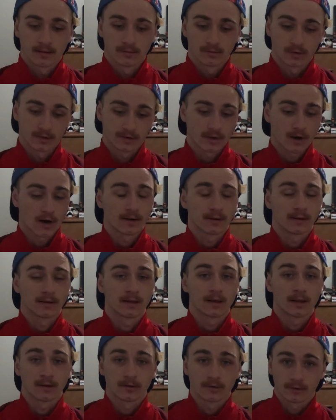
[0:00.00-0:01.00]
We're starting to
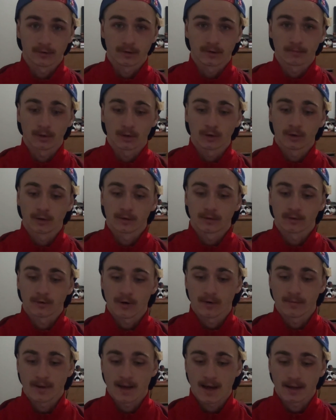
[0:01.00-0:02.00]
get into some good
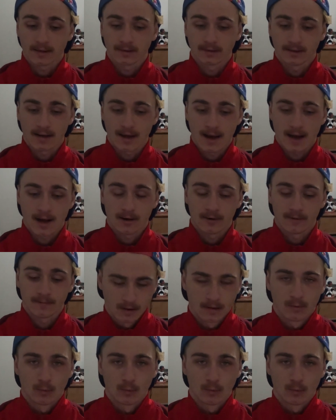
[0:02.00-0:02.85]
throwbacks now.